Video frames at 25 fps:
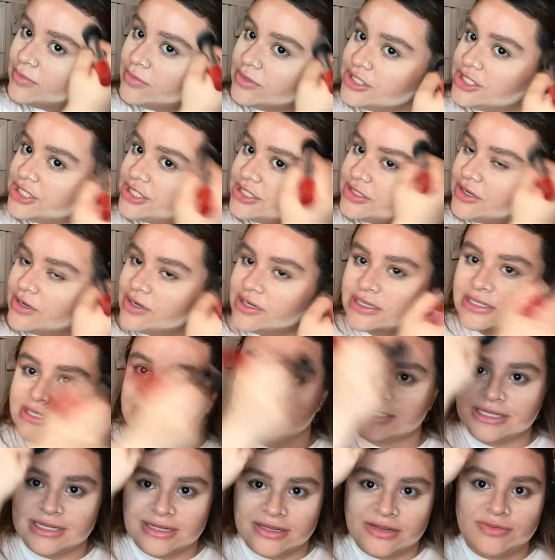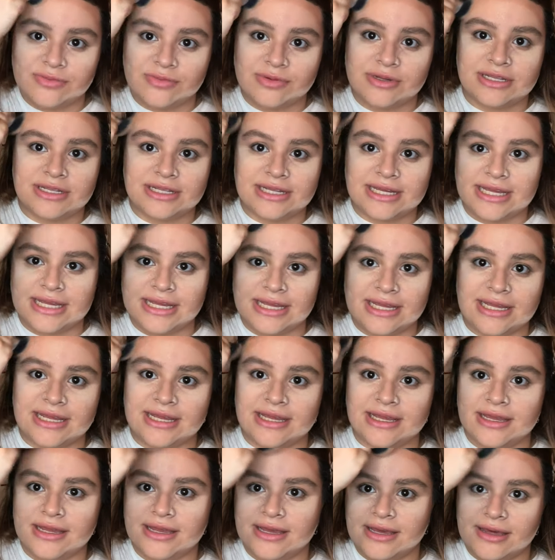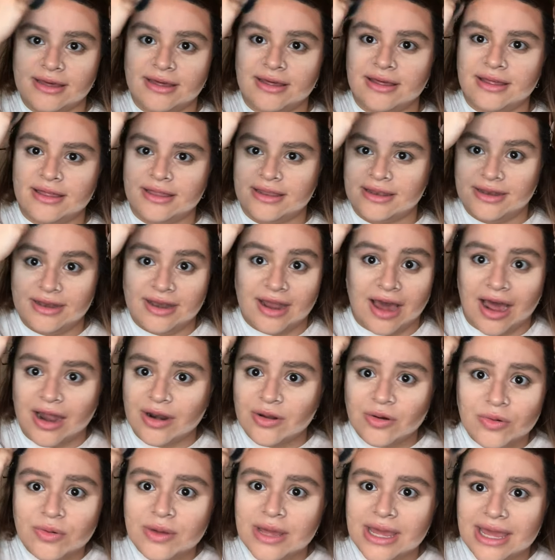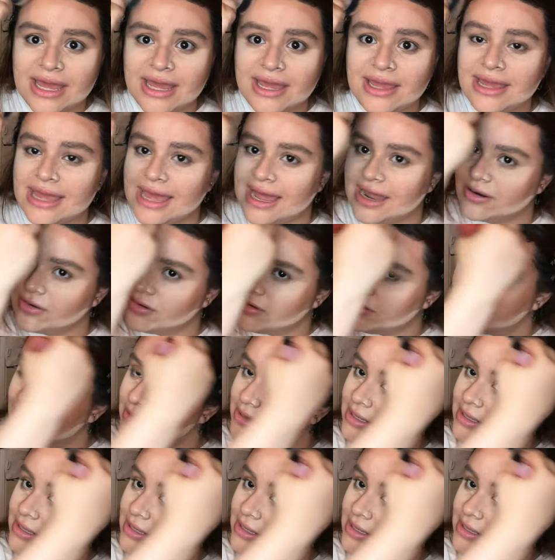which is honestly really not okay at all.